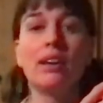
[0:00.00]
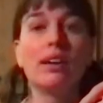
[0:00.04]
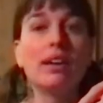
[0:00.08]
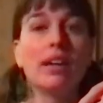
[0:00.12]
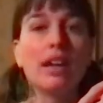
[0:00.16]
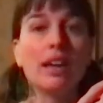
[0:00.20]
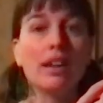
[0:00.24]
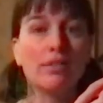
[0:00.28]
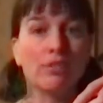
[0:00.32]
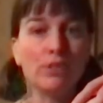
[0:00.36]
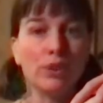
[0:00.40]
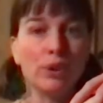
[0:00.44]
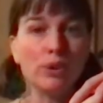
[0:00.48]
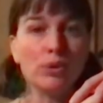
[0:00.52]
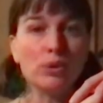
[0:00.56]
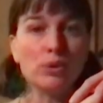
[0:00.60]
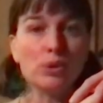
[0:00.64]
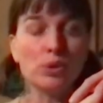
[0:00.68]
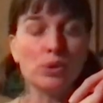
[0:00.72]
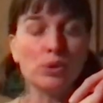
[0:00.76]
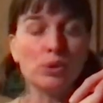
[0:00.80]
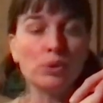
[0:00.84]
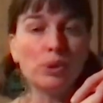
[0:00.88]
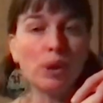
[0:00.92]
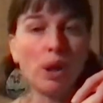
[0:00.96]
If you
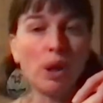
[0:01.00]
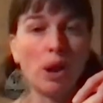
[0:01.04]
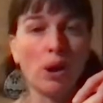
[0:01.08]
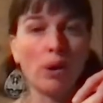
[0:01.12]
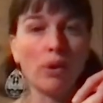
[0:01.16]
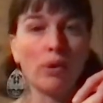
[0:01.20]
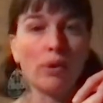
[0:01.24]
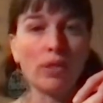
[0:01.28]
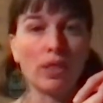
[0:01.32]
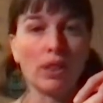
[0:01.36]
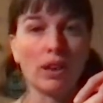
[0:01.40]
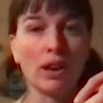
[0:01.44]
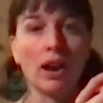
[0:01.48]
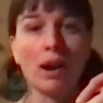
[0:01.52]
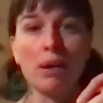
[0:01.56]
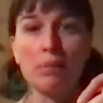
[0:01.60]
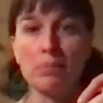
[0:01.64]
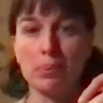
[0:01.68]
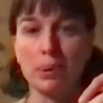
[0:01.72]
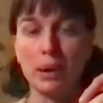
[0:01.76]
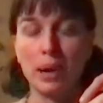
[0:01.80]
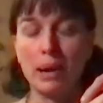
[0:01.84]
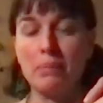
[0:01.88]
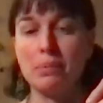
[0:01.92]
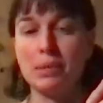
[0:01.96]
do know the
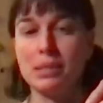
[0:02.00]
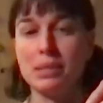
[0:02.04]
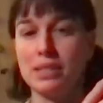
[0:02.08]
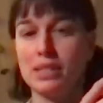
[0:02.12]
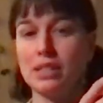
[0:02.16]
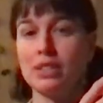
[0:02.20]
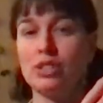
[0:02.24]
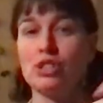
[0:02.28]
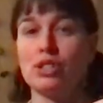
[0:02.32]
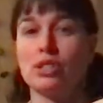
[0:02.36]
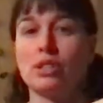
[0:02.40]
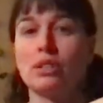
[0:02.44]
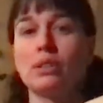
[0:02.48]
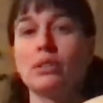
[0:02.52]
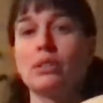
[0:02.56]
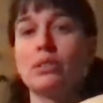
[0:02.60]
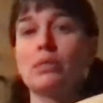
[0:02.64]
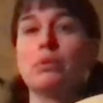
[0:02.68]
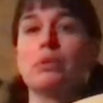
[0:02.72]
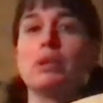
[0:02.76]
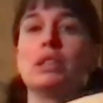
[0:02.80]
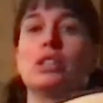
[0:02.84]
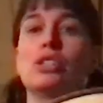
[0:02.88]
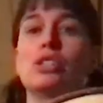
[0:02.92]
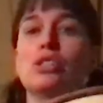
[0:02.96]
upright position,
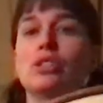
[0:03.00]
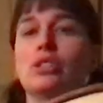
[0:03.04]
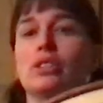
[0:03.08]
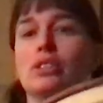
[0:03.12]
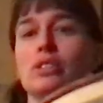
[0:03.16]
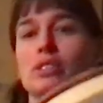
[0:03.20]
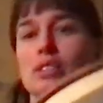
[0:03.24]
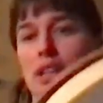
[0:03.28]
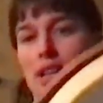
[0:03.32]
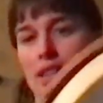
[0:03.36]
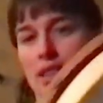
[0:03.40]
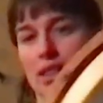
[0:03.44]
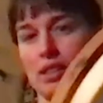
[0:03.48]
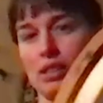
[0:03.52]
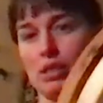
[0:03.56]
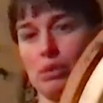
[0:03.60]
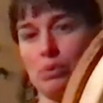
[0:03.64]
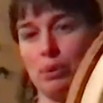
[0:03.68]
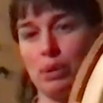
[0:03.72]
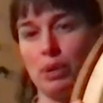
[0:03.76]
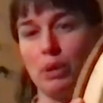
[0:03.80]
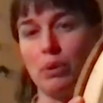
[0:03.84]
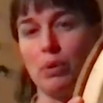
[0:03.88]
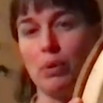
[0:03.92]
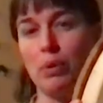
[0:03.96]
which looks like this,
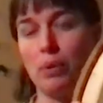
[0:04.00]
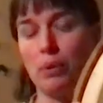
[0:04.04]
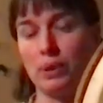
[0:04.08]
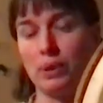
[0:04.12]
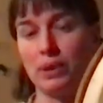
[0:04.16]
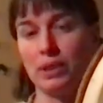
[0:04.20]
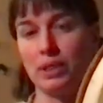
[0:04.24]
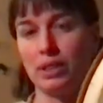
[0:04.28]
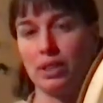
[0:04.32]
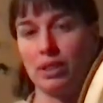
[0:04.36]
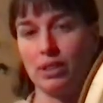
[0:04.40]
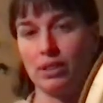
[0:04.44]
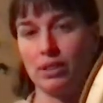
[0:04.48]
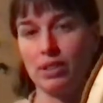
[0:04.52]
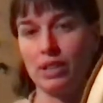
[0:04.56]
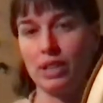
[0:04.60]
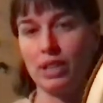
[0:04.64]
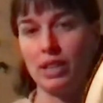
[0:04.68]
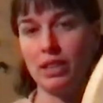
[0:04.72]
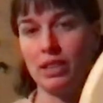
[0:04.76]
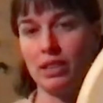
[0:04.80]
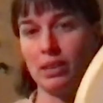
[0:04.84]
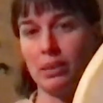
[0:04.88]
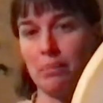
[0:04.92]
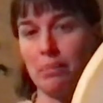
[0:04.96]
where you hold it
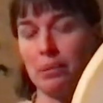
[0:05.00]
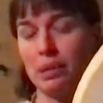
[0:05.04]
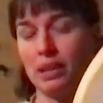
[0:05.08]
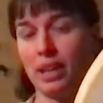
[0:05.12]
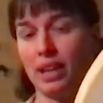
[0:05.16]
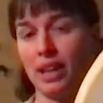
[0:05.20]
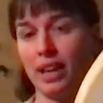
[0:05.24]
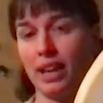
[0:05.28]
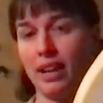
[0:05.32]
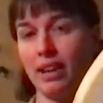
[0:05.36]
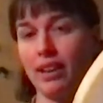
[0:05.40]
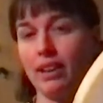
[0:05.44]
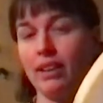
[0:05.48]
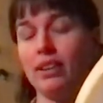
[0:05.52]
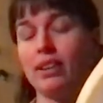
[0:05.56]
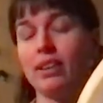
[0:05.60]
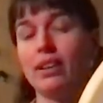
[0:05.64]
underneath and play,